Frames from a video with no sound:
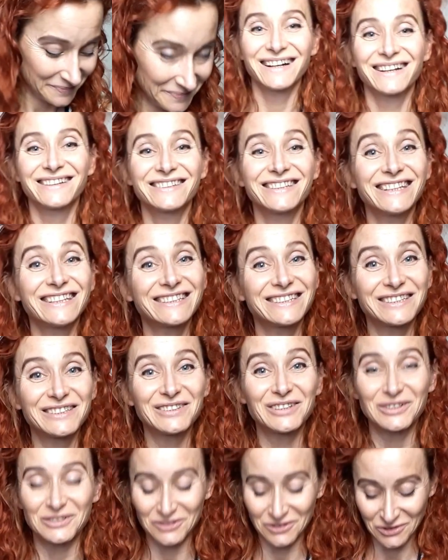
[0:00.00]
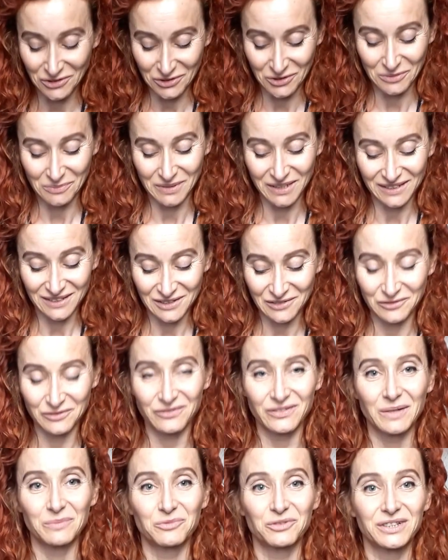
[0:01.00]
I nearly lost 2 bits of
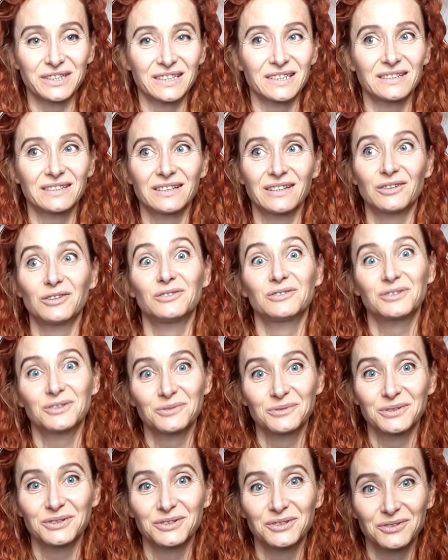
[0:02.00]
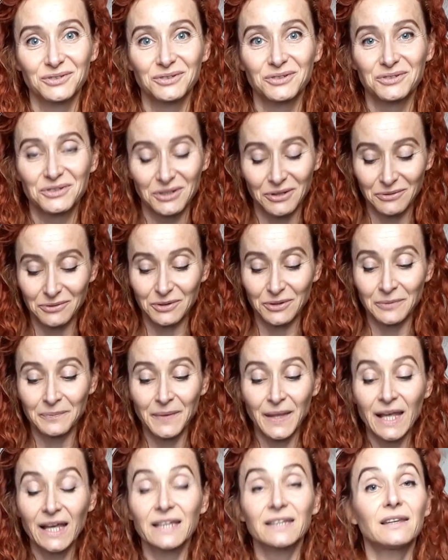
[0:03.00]
fabric that I also wanted to show you.
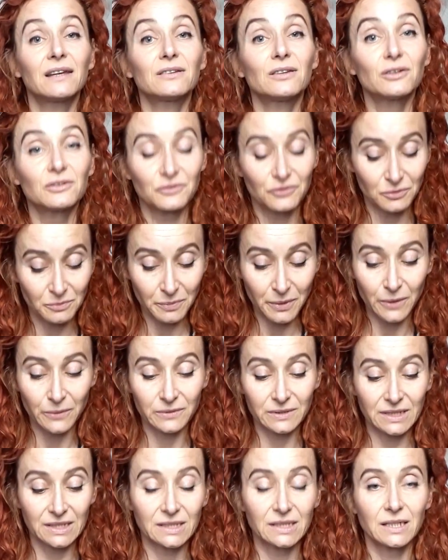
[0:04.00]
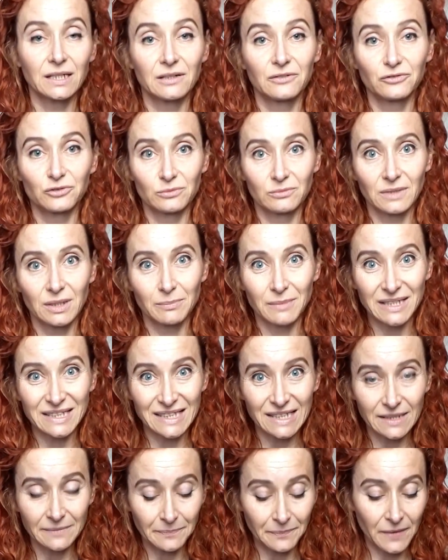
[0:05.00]
They're not from Poland, they are from
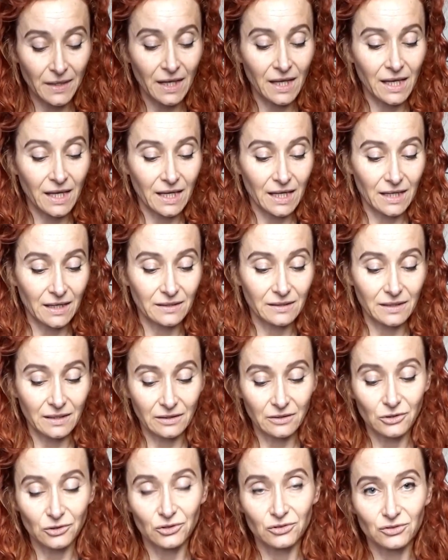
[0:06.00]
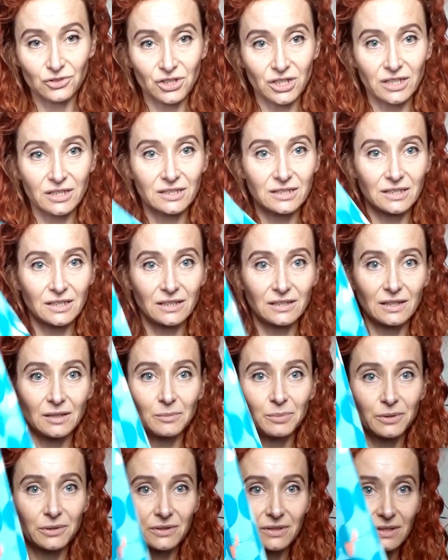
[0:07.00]
Lamazi, and they're cotton jersey. And I
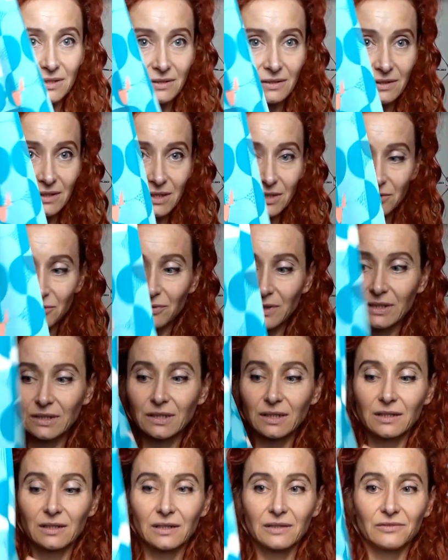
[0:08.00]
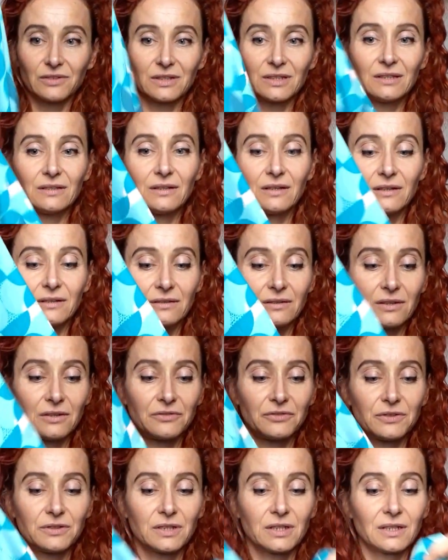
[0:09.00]
bought this one. I have it in a
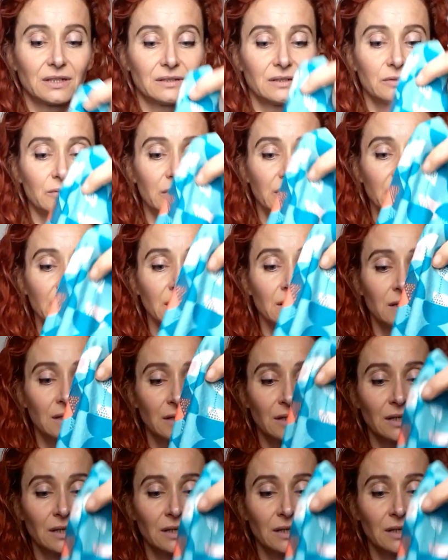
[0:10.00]
different colorway.